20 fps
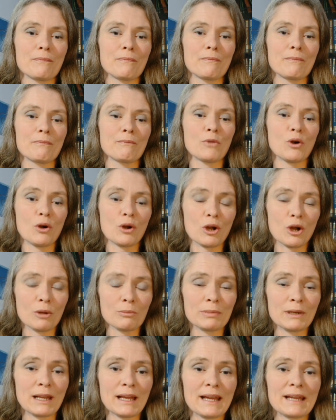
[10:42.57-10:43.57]
more
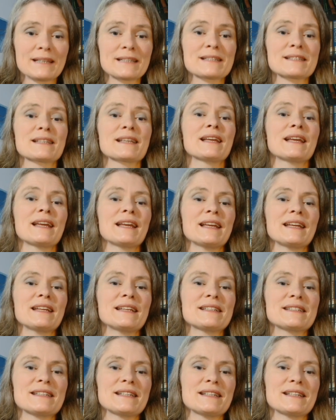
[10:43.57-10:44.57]
complex,
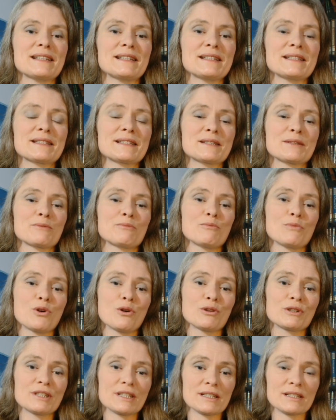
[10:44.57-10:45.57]
it is
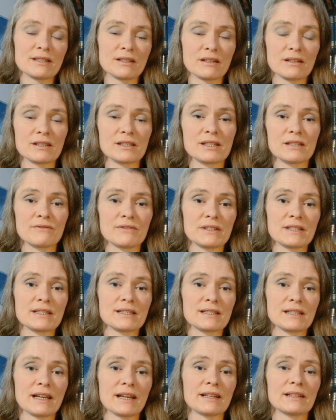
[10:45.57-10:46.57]
more discursive in
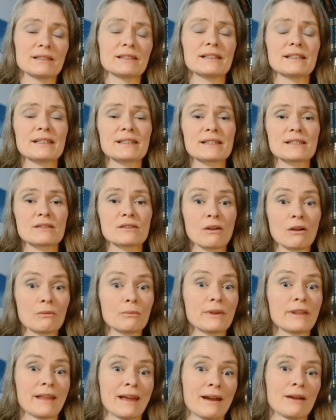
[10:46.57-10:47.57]
style, it's not
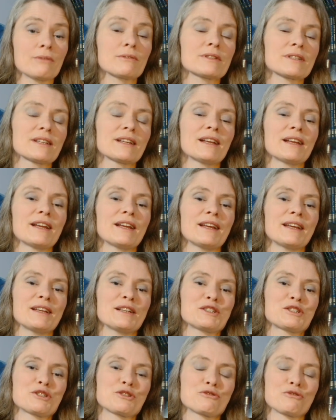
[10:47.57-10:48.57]
without
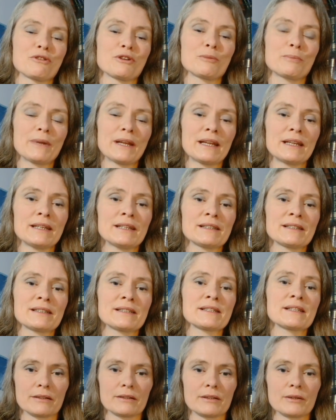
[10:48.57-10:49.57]
its strong
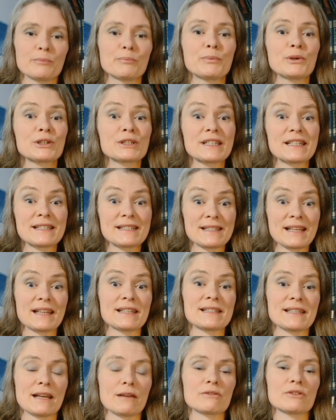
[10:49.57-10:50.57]
opinions, but it
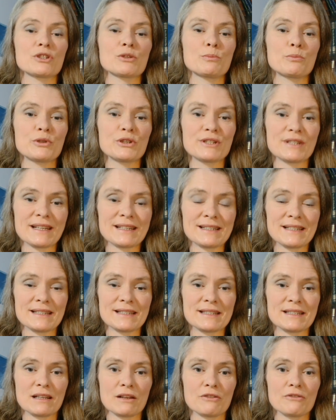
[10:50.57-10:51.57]
sets out to present
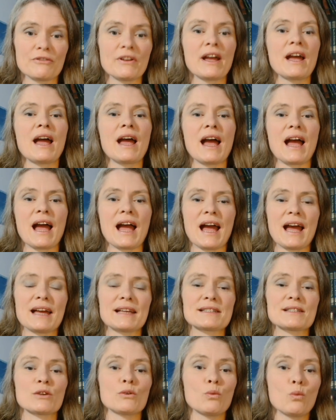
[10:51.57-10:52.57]
itself
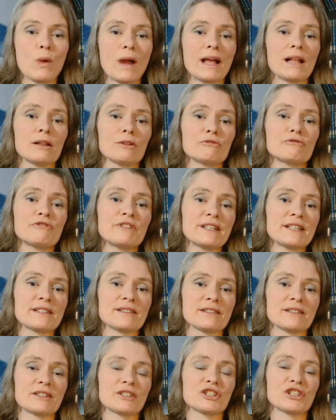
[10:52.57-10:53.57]
as a
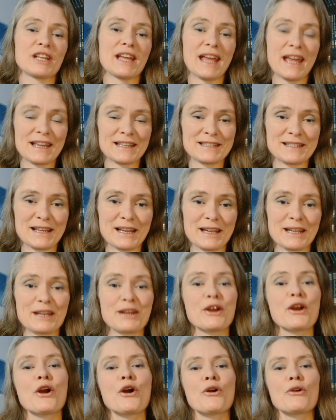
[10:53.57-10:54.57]
well-researched essay
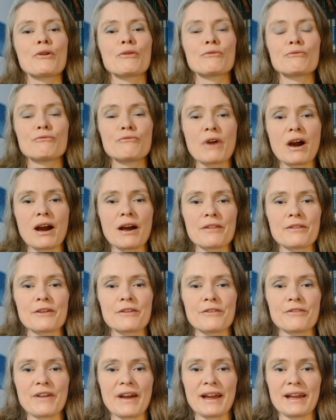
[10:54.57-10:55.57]
rather
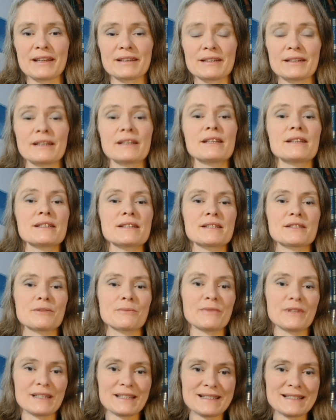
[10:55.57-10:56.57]
than
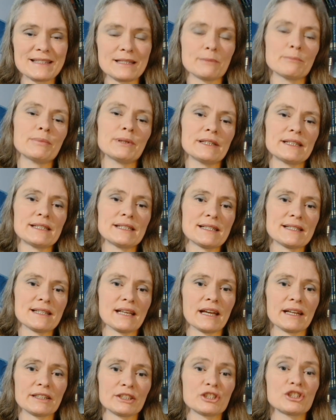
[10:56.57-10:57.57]
something simply
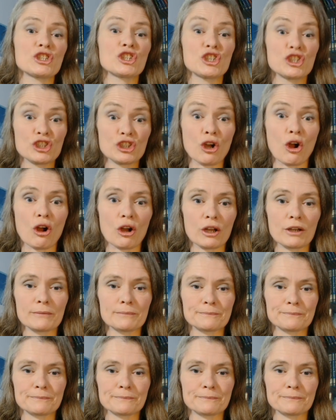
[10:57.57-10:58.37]
designed to shock.